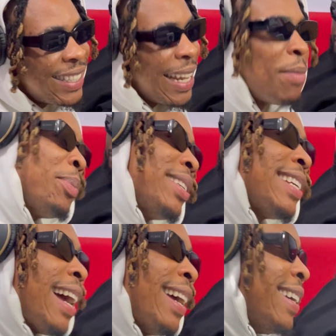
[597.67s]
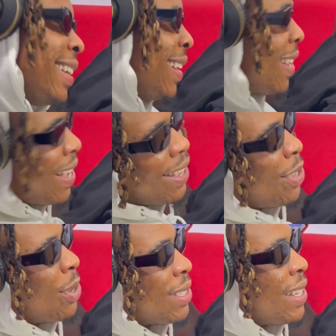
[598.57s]
time preacher.
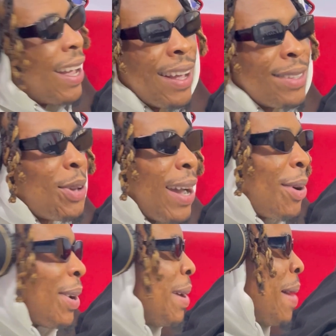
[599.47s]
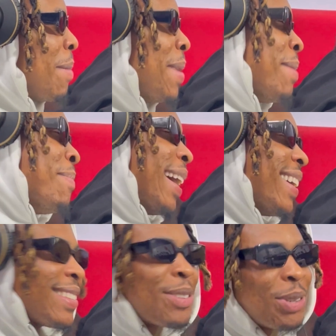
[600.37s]
So I call them my
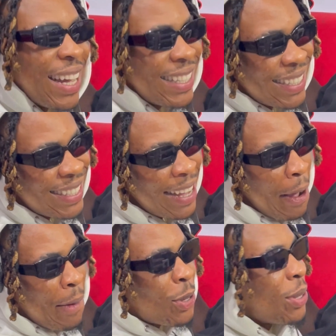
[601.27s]
members. So that is a